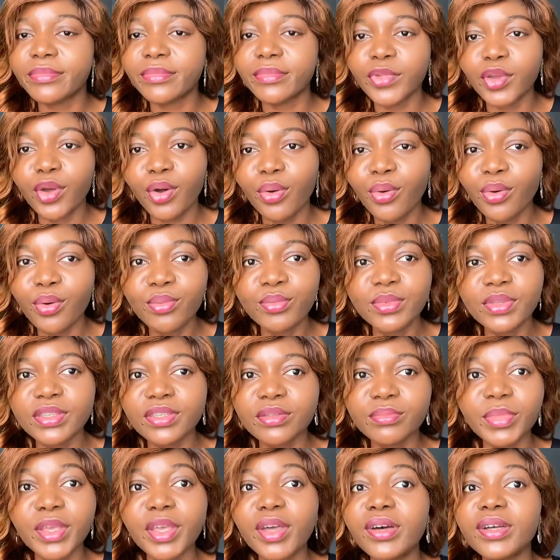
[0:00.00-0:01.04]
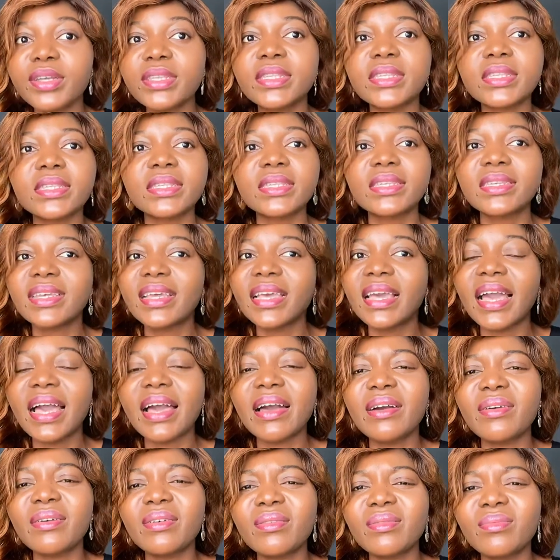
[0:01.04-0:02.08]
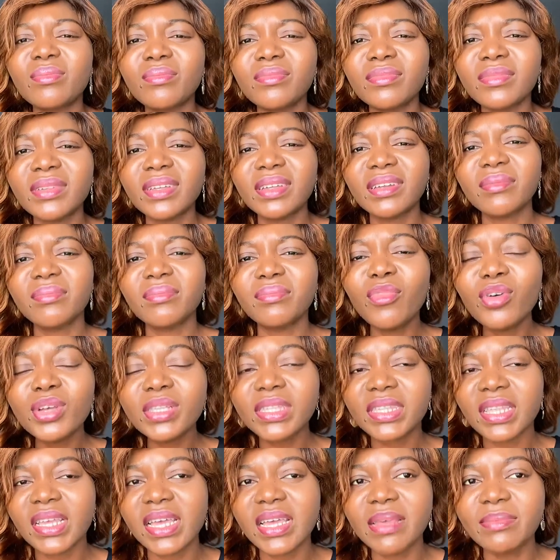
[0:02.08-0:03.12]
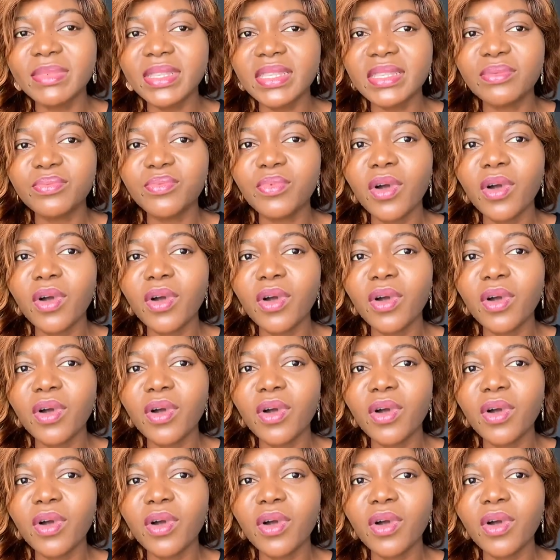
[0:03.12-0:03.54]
your home is, because most times